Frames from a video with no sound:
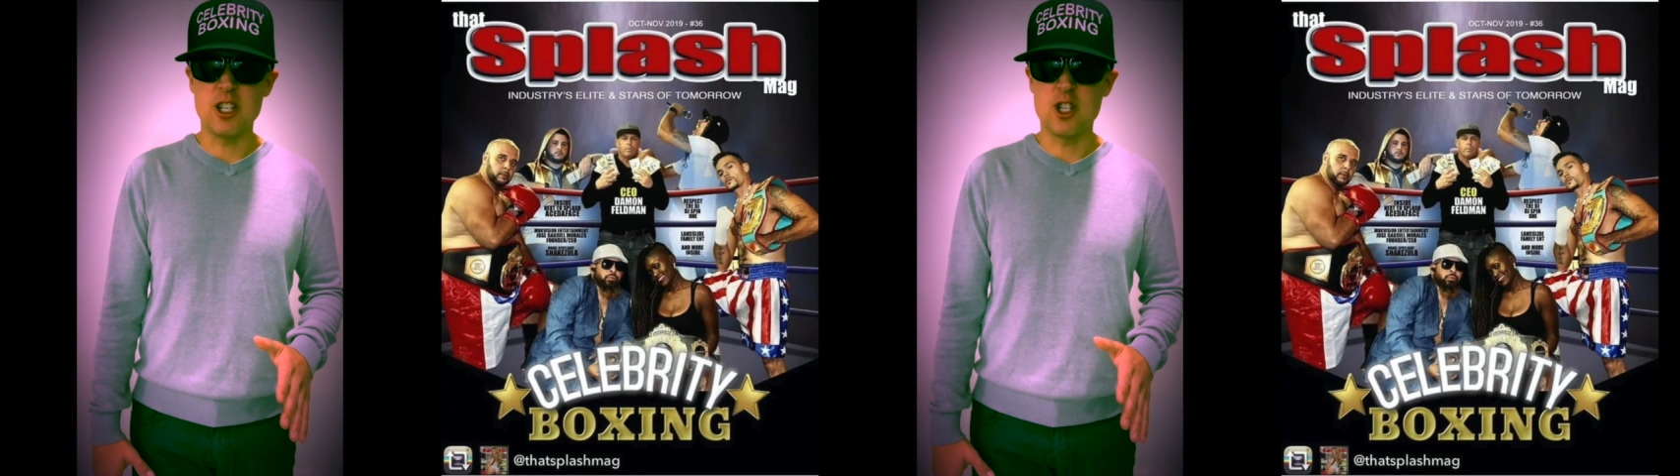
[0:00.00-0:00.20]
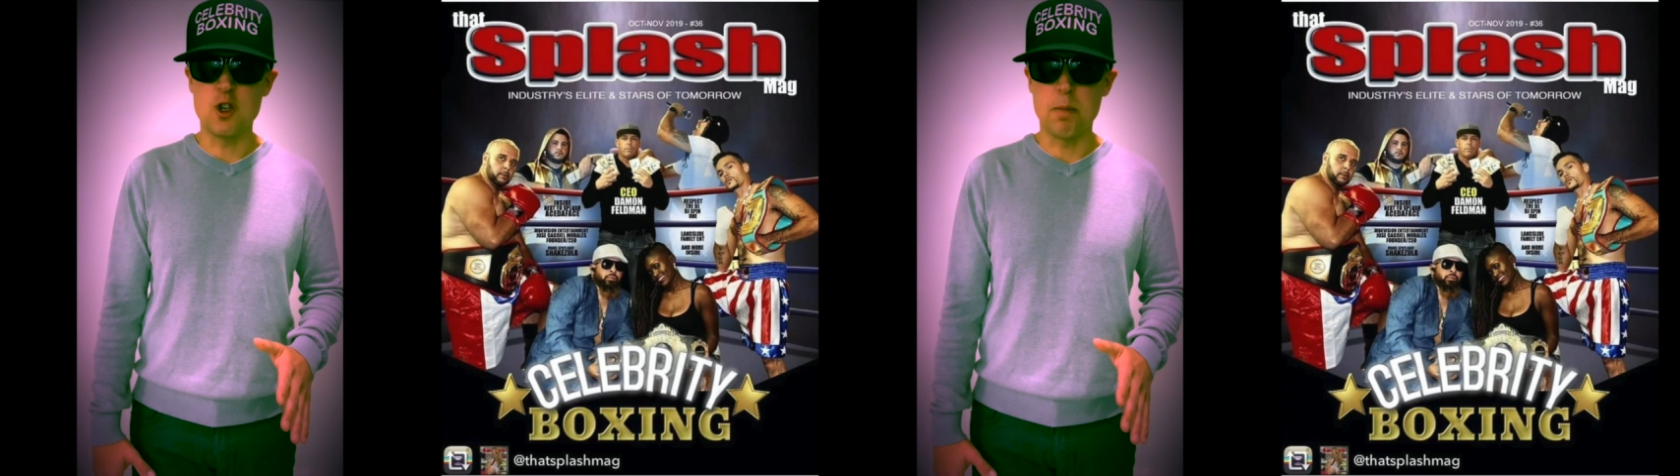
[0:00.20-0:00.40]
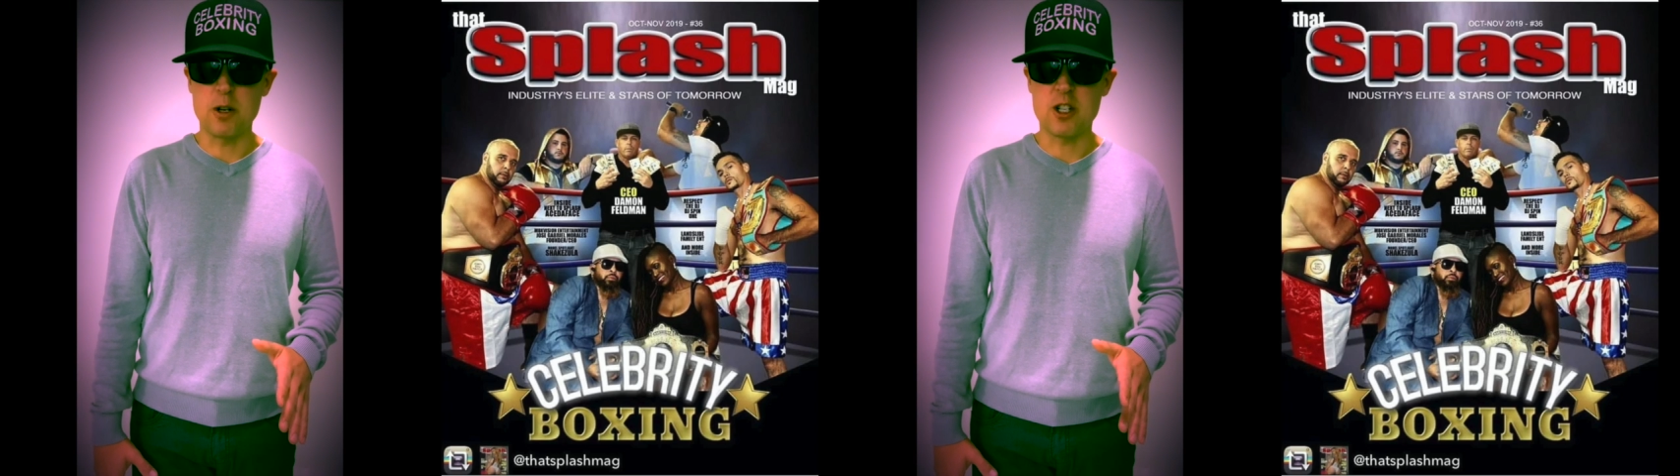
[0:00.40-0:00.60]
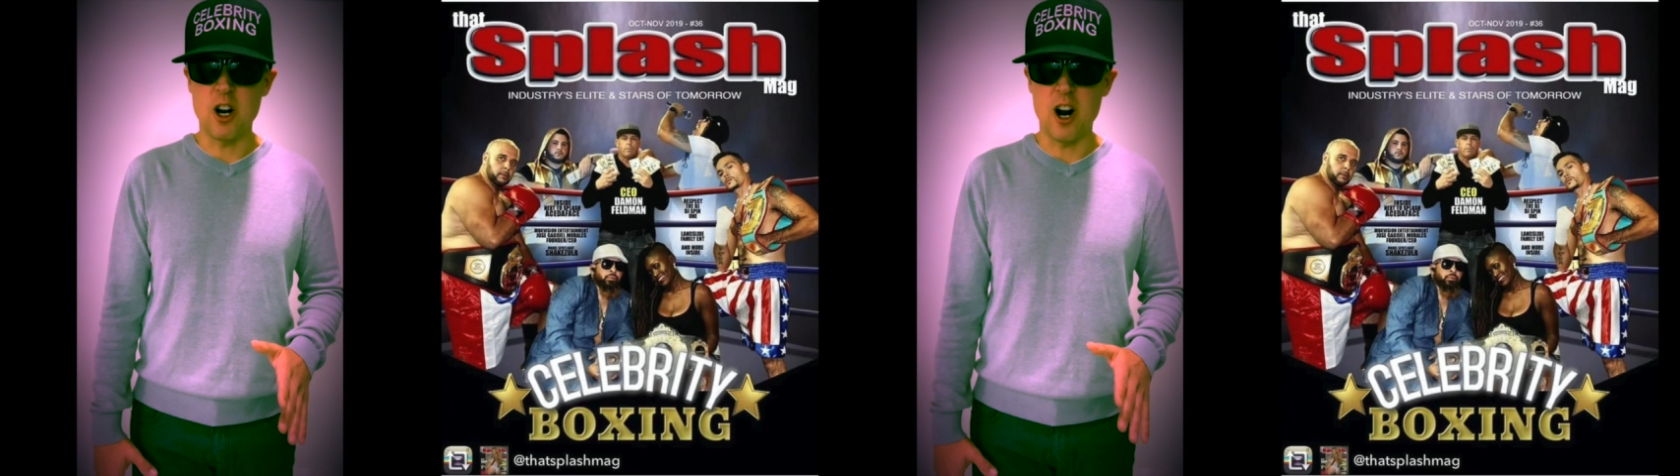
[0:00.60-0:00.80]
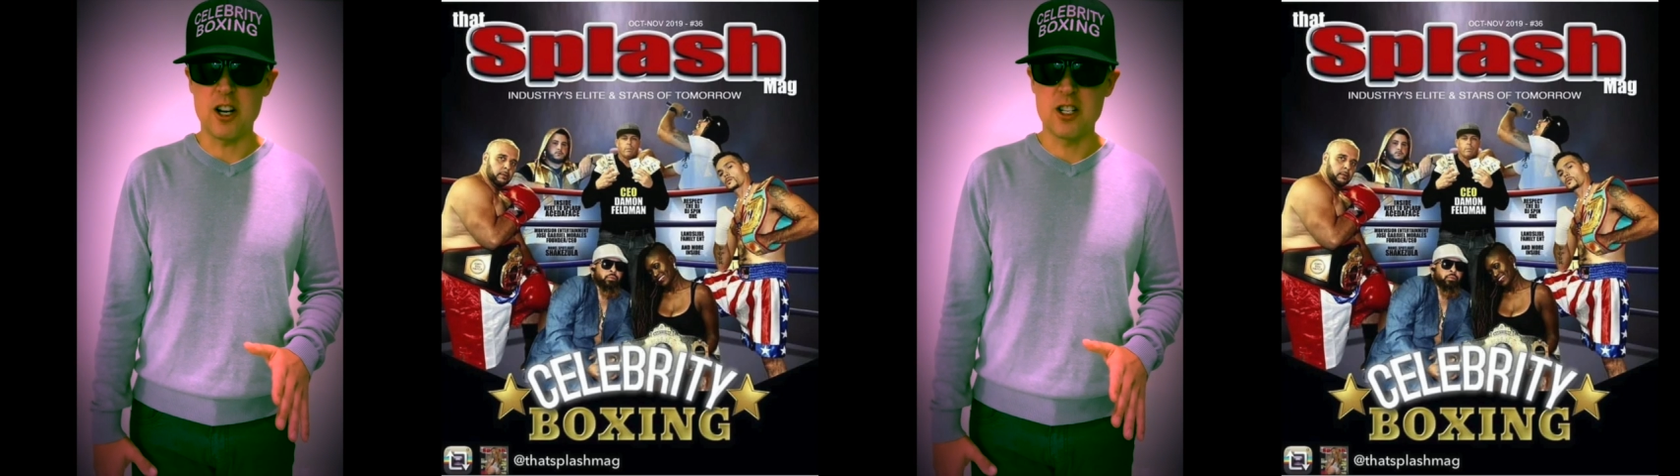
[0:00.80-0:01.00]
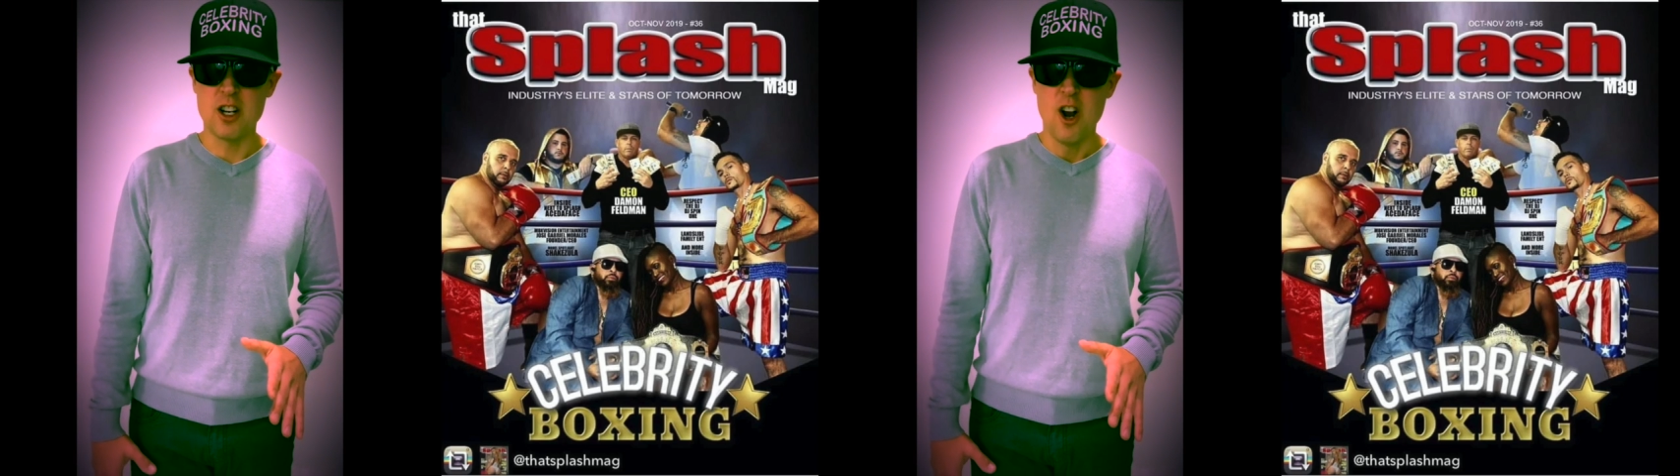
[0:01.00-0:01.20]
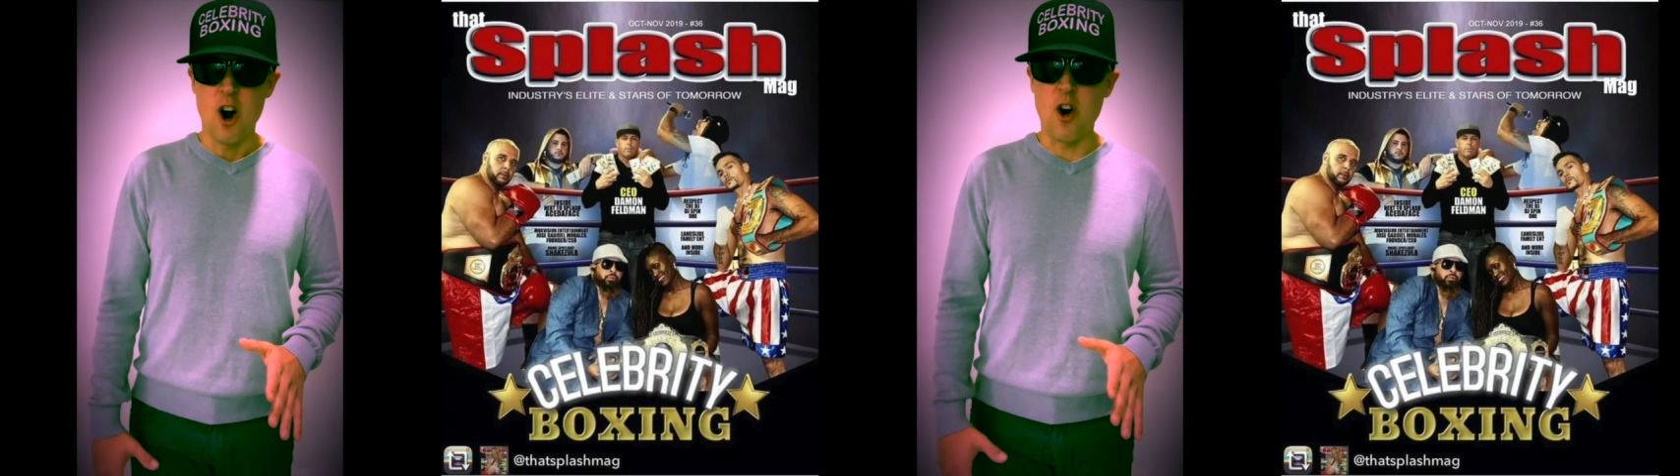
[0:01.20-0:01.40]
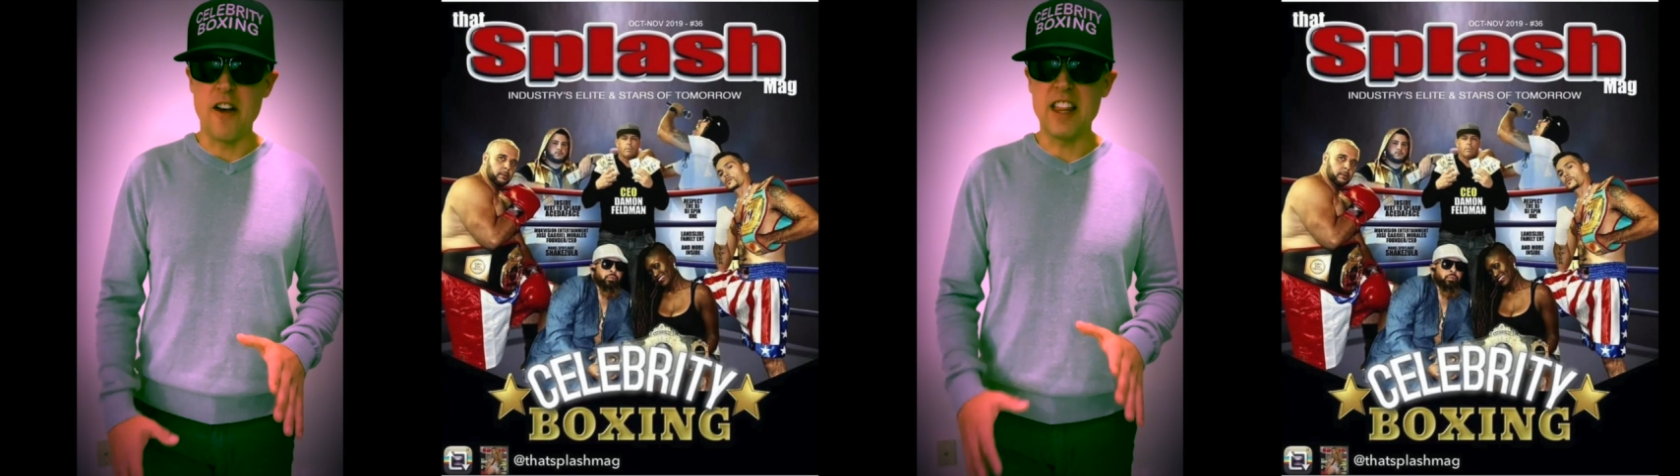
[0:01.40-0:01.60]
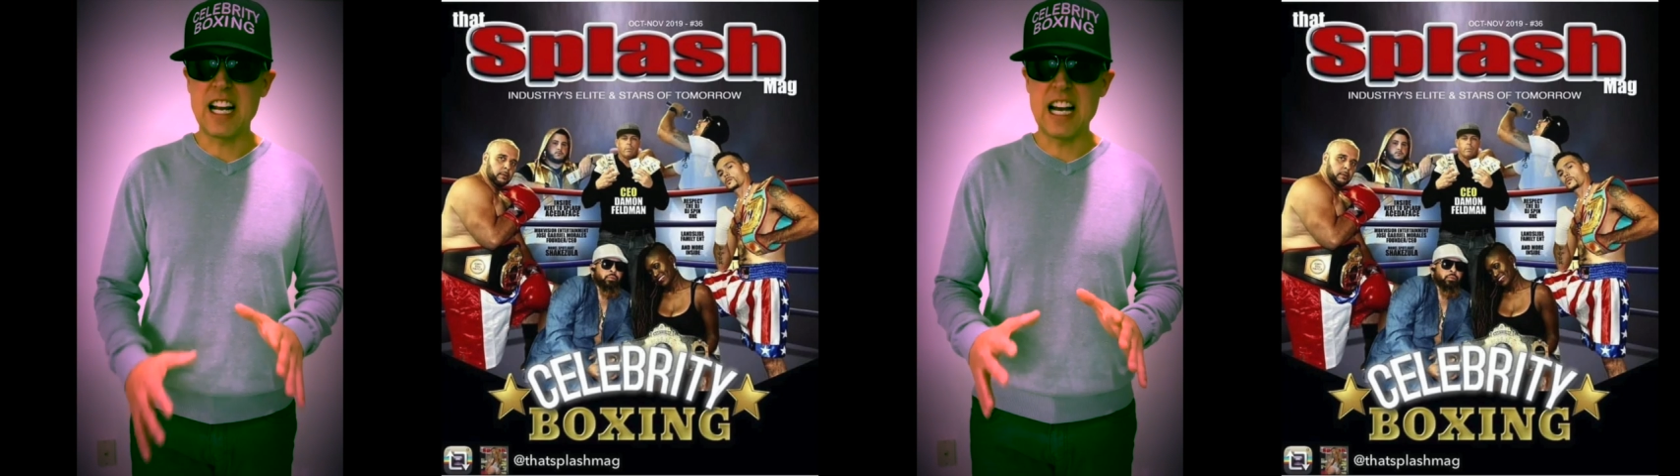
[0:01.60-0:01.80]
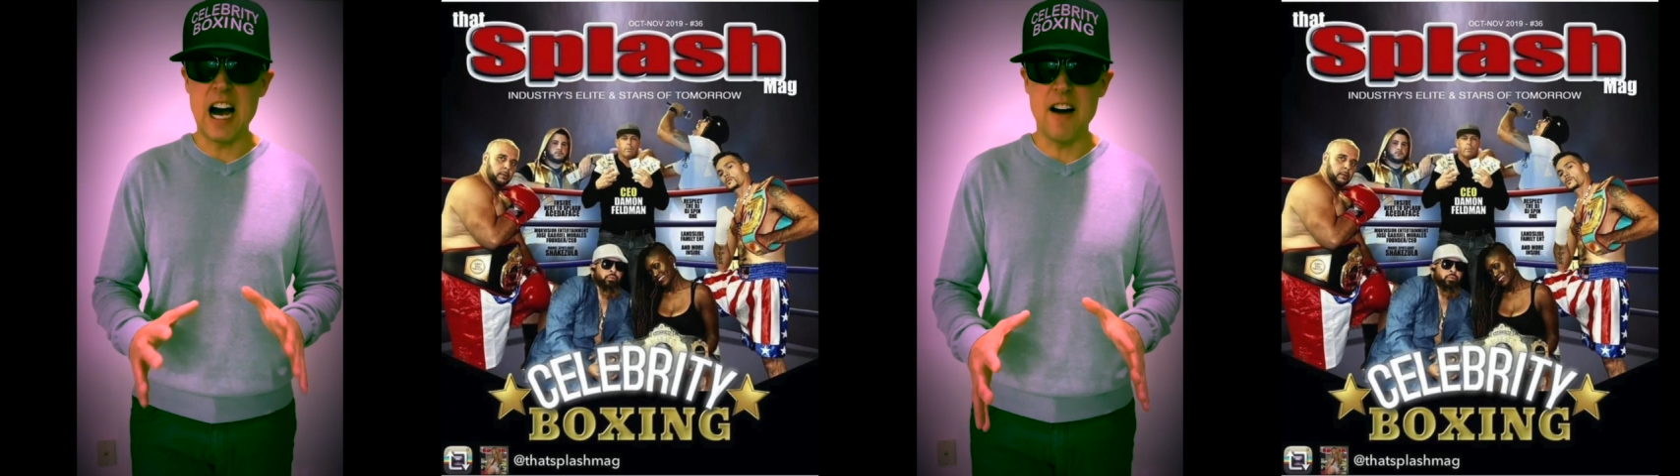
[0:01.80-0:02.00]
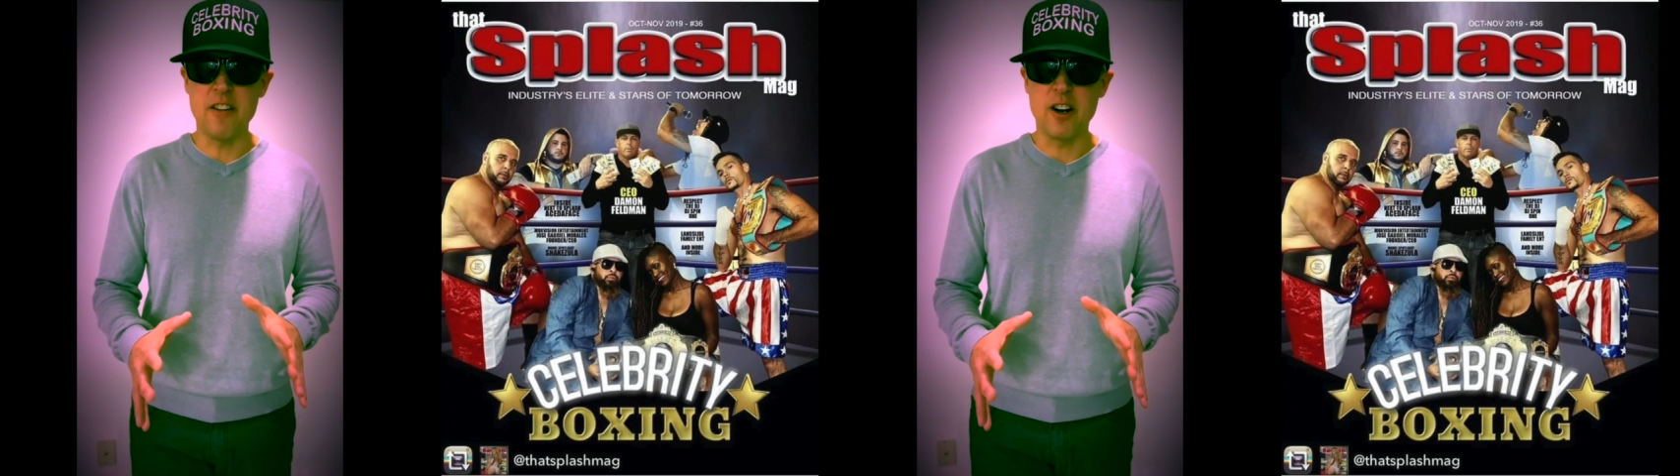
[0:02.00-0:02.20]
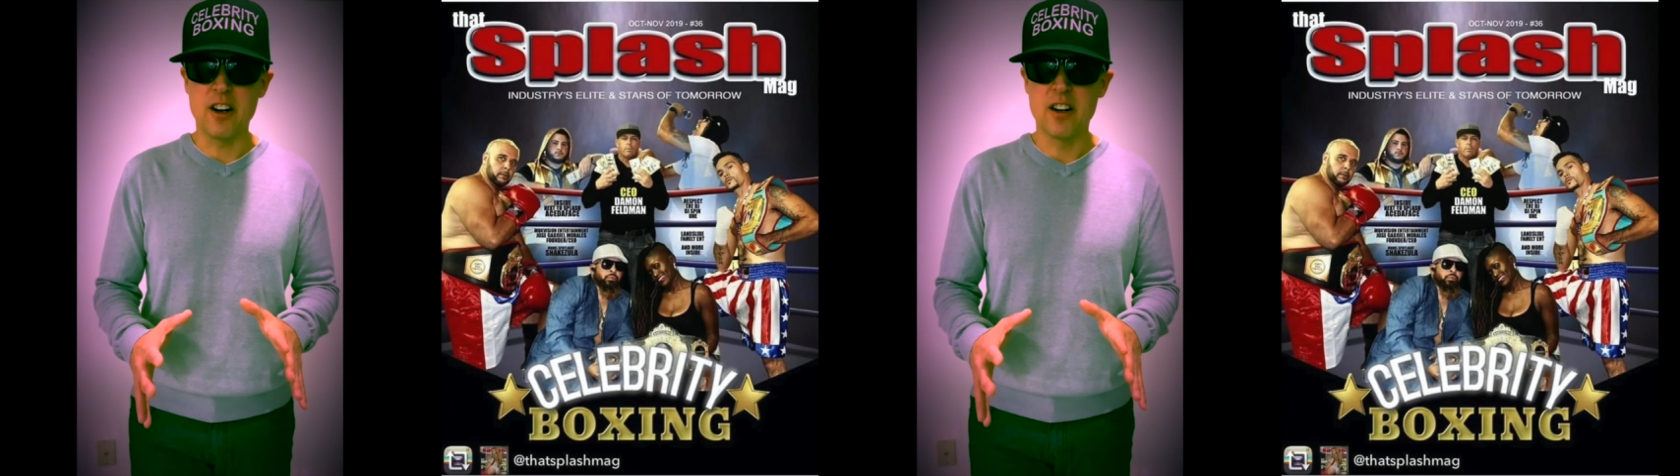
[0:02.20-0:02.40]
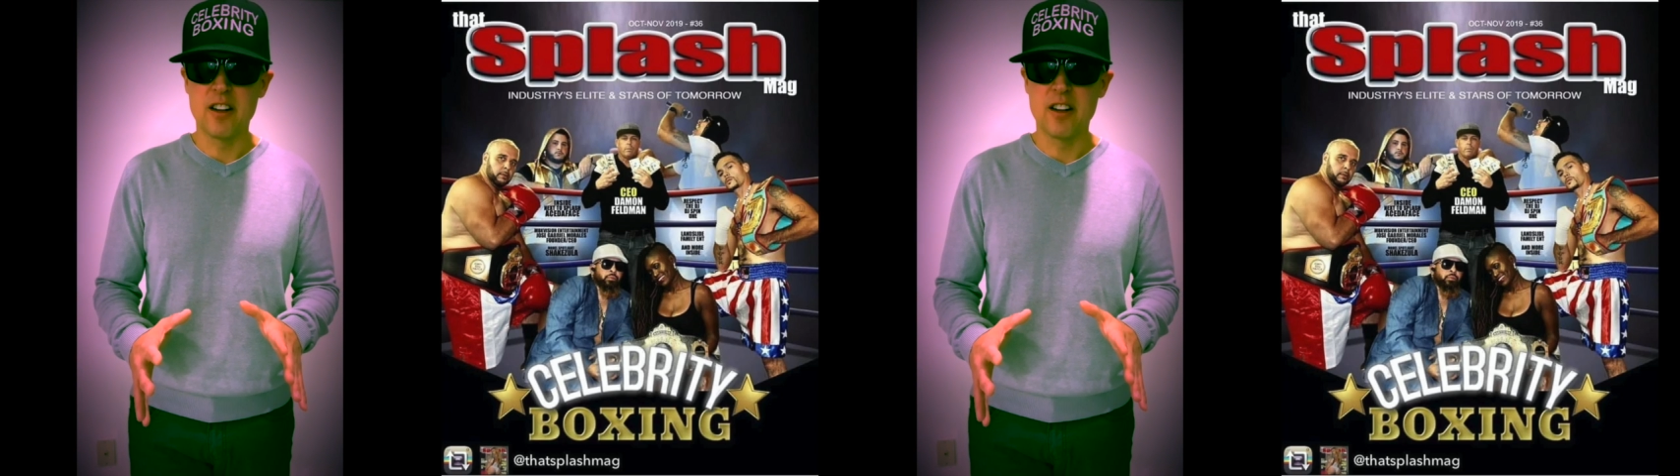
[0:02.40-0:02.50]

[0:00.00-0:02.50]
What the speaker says: superstars are on the cover